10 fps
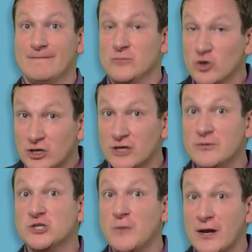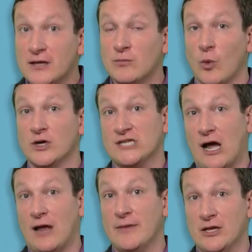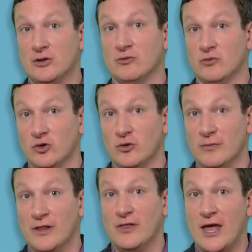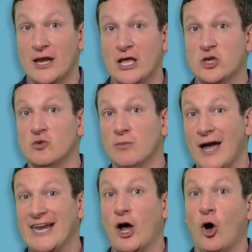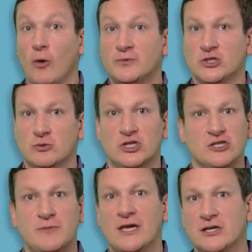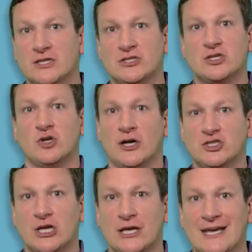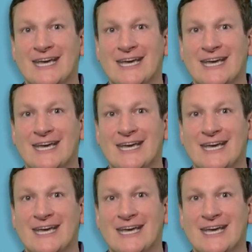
You're going to be spending more time in your room than you might hope to, just because it's exhausting.